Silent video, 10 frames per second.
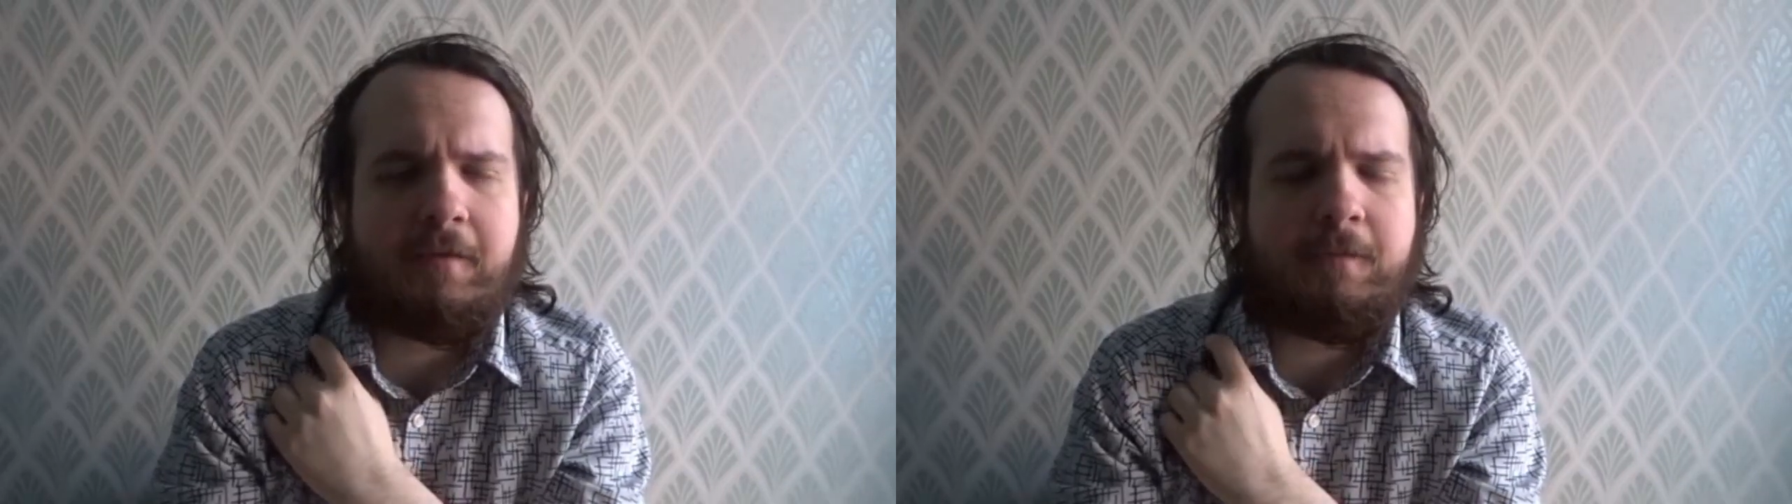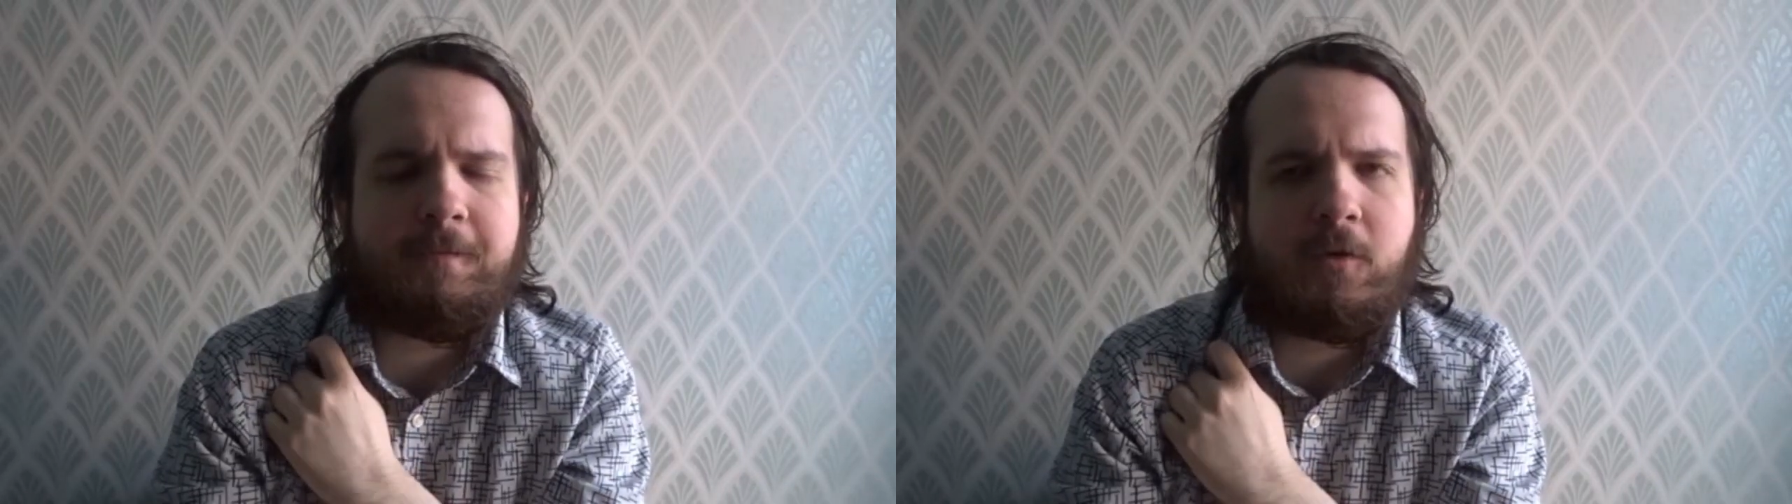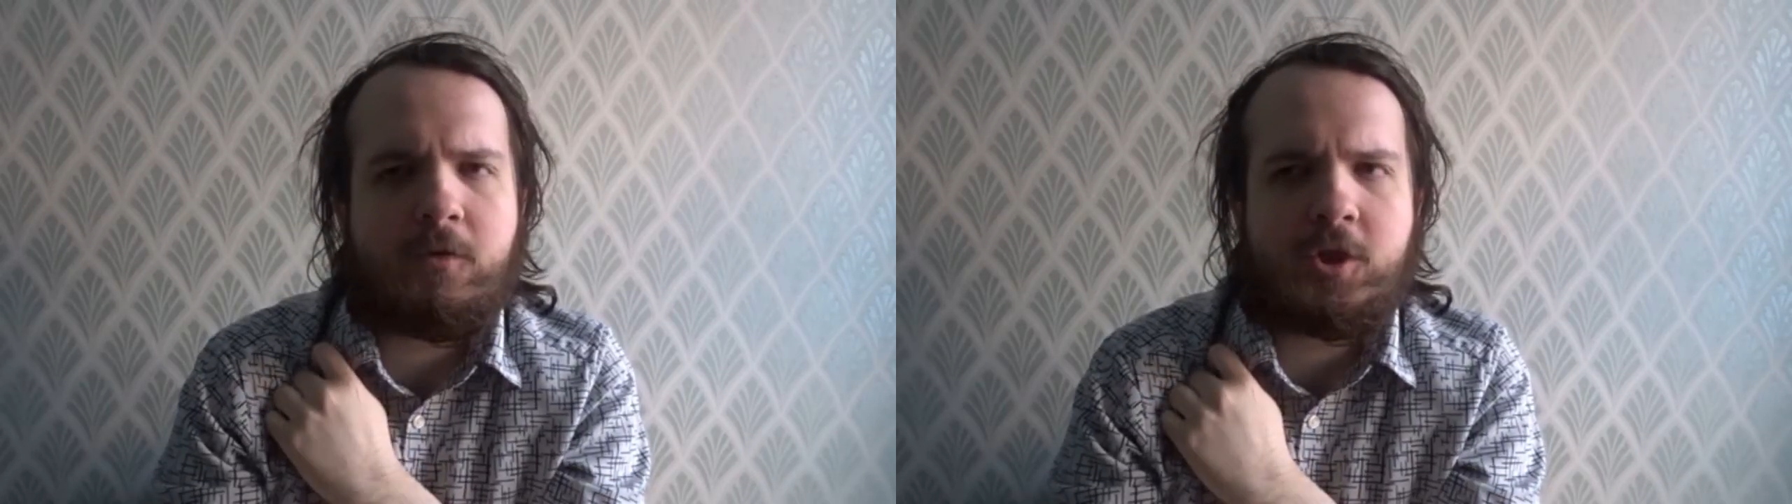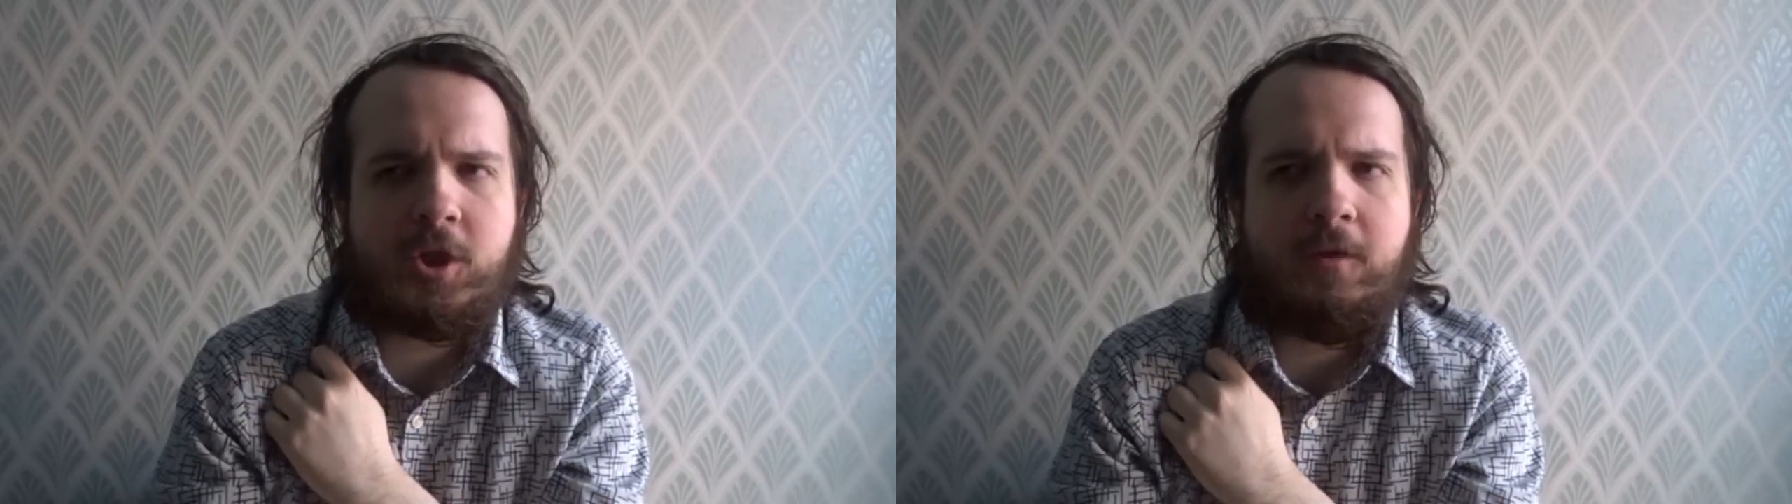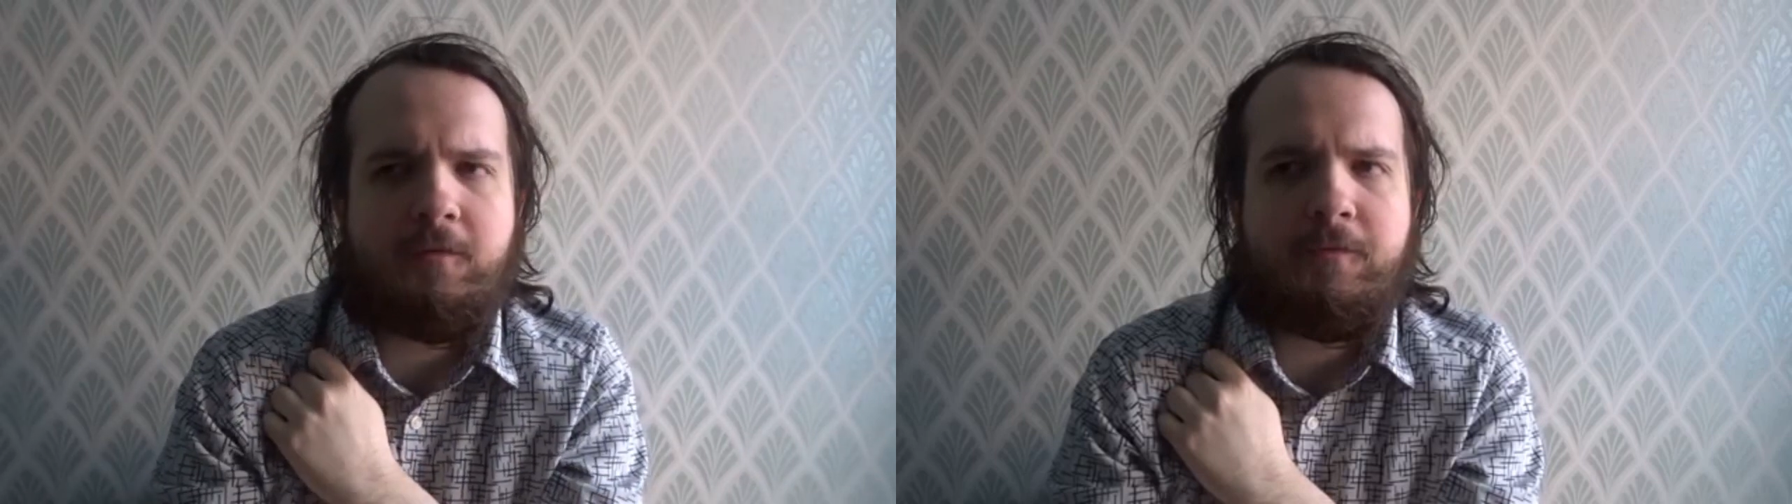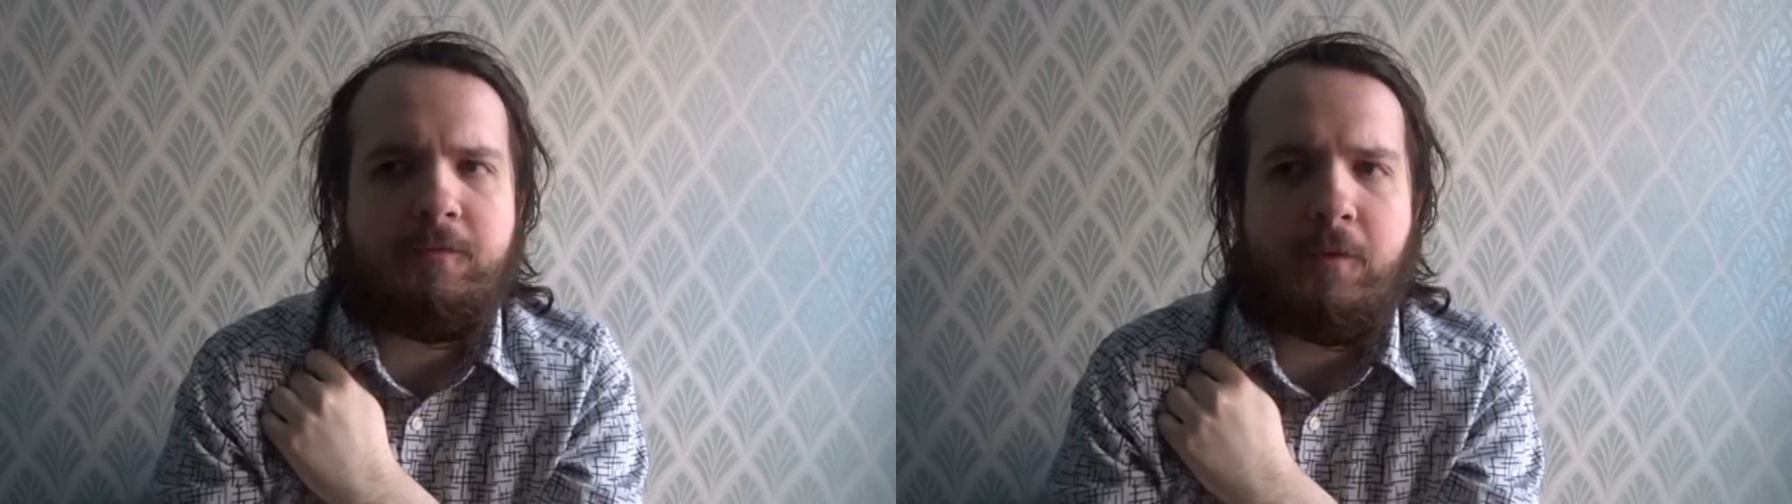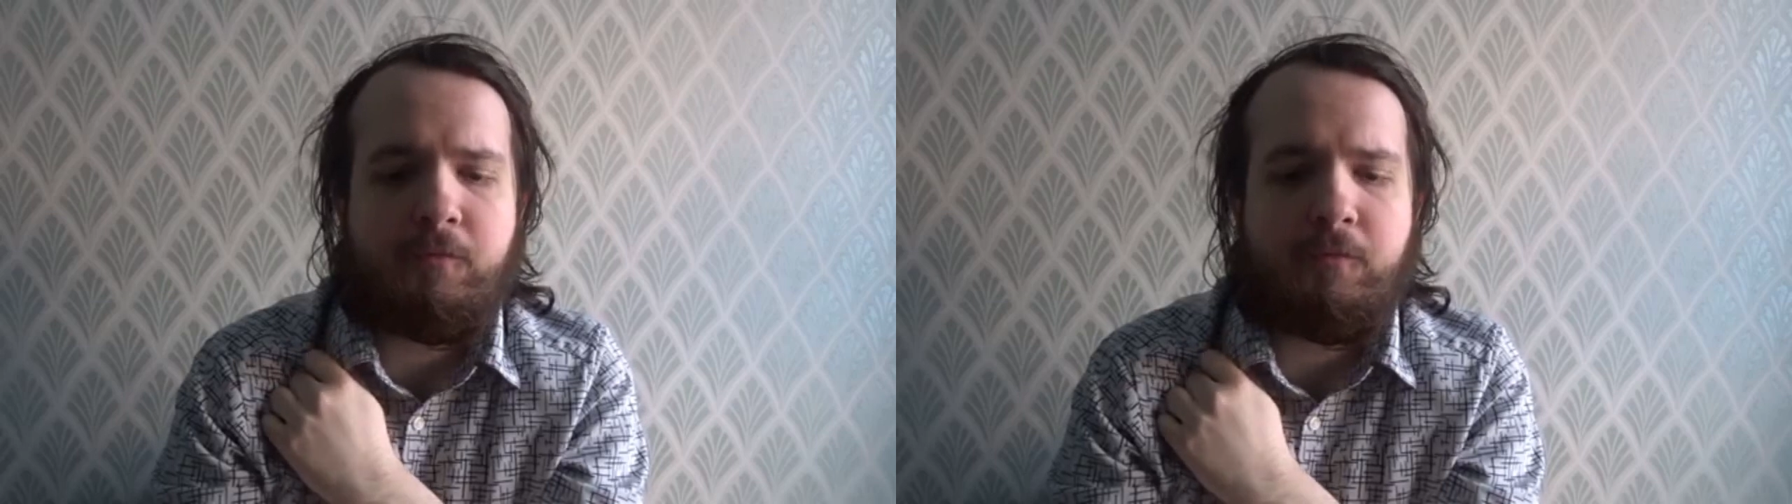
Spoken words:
and function of